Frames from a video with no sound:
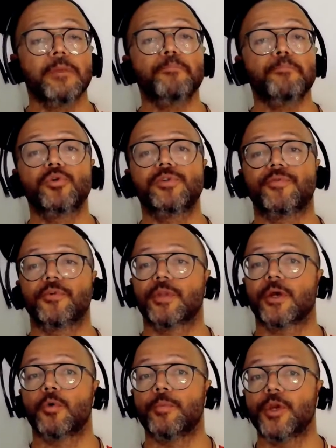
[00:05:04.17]
input
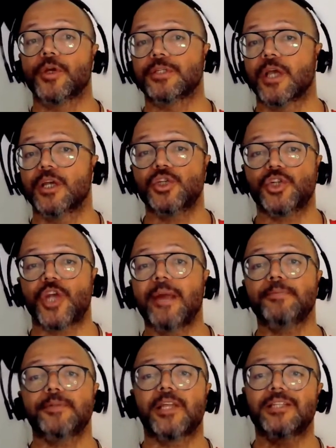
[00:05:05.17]
from the community
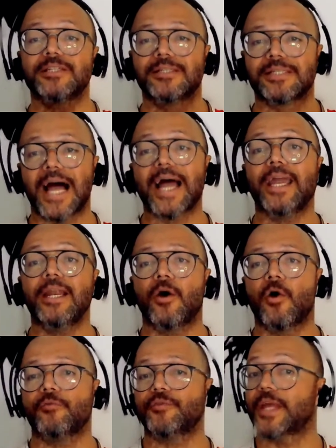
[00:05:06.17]
shapes the design
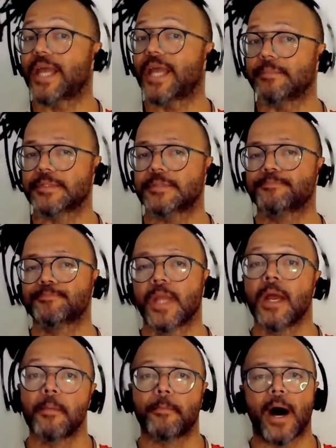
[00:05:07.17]
of the games,
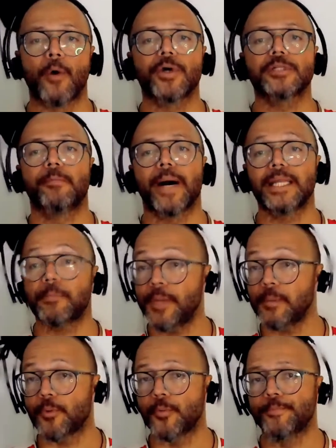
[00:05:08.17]
powered by the
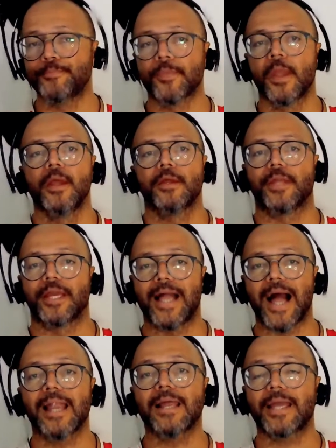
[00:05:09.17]
people. The
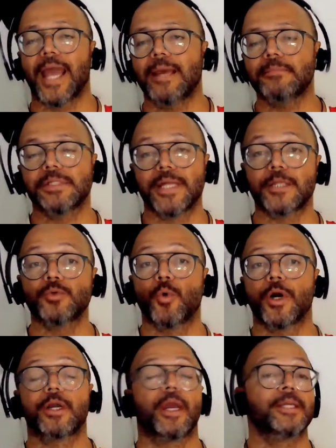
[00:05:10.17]
Gala Games
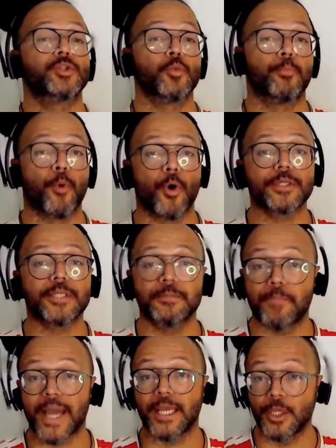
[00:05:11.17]
network is
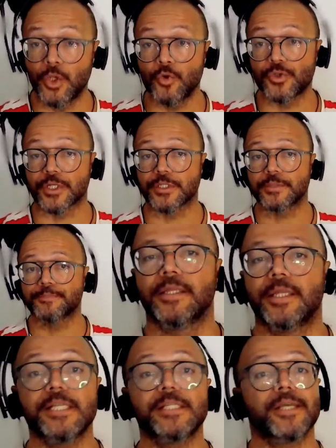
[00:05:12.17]
supported by users,
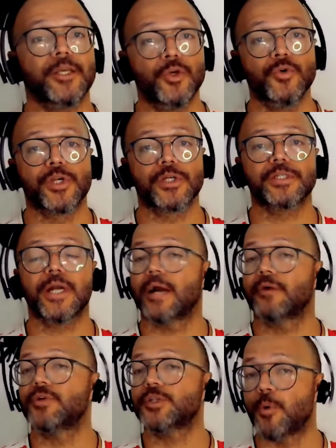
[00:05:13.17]
and these users
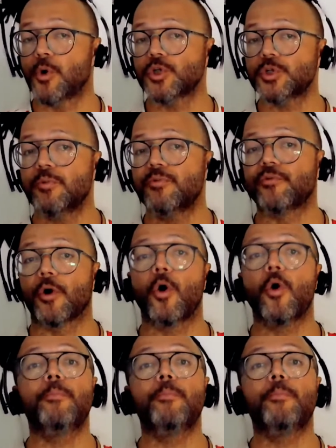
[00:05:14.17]
are responsible for